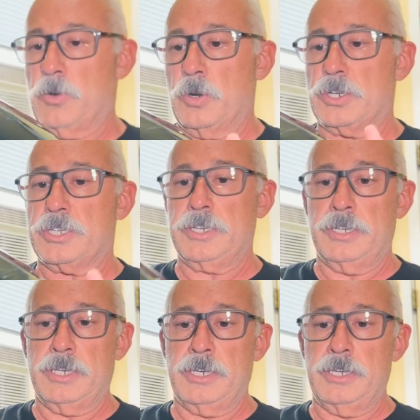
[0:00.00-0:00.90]
of course
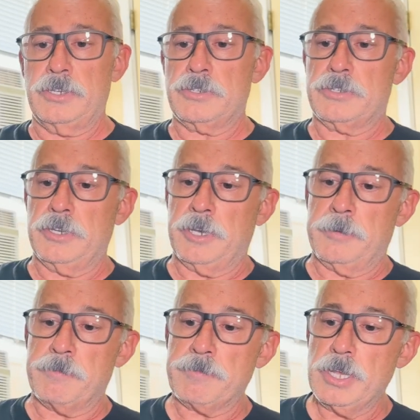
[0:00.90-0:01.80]
it is
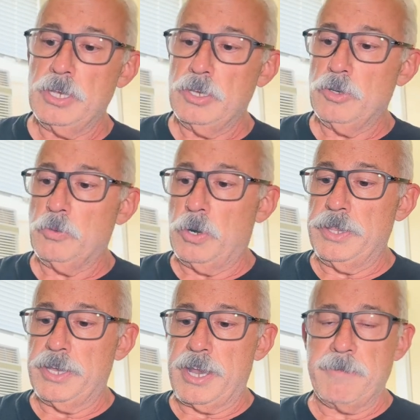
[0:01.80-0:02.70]
um,
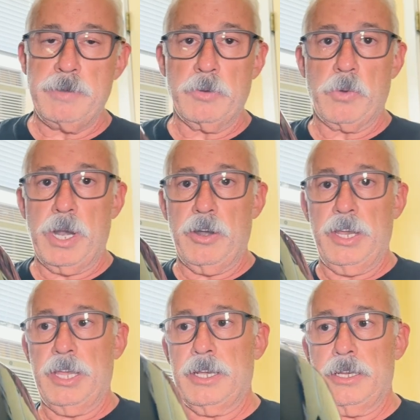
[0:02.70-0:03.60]
one that I've been
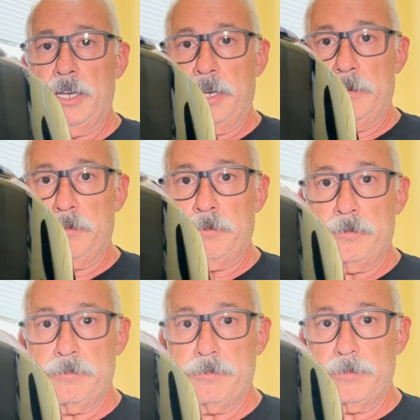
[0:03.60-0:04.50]
wearing um,
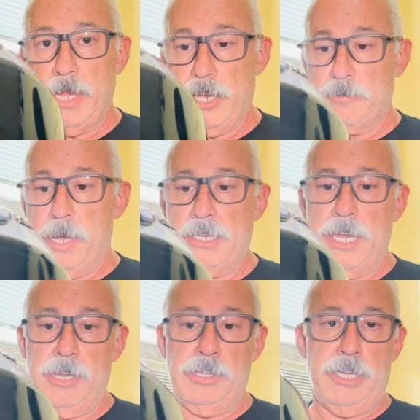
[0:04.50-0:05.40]
as my
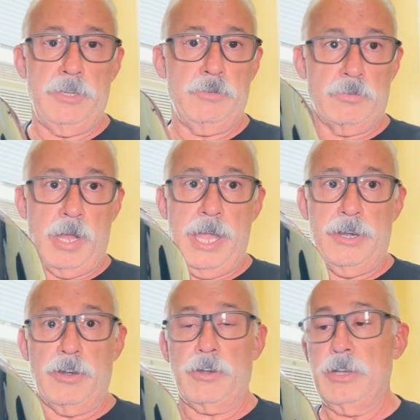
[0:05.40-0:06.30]
daily
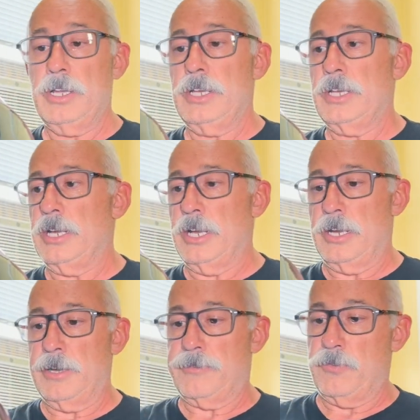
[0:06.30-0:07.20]
rider
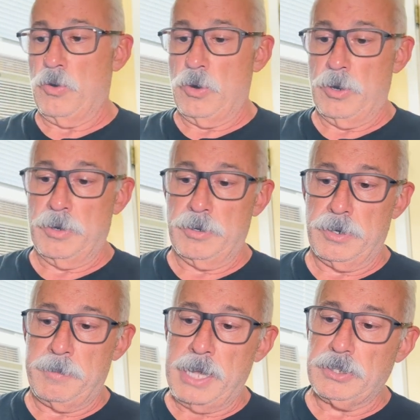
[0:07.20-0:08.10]
uh,
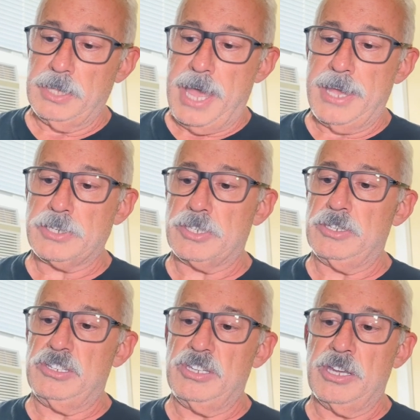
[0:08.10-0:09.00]
for about the last
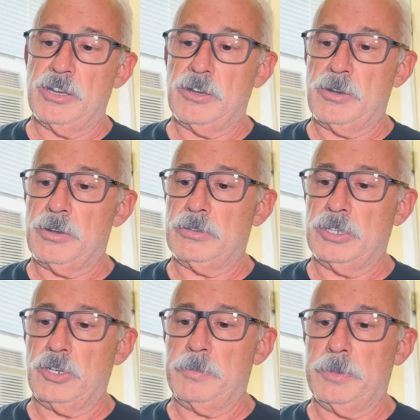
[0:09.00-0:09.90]
year,
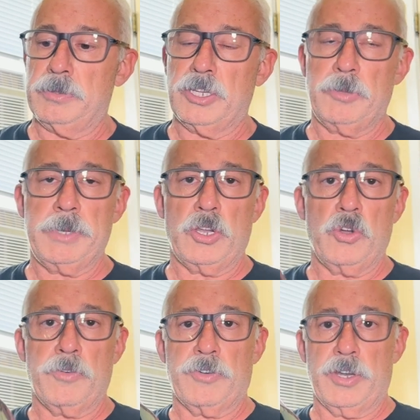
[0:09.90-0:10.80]
little bit, little bit
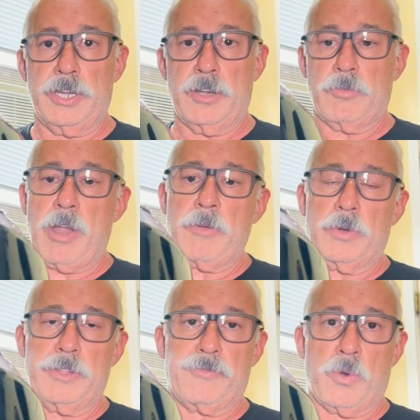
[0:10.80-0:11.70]
over a year. Right
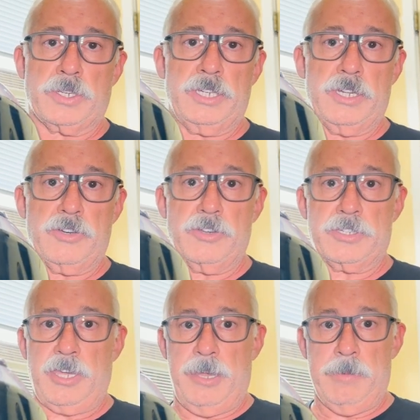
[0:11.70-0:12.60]
when the
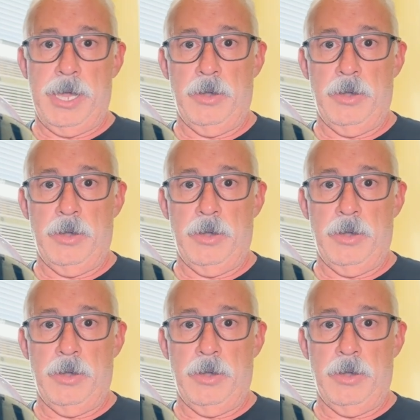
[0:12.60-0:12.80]
1400s came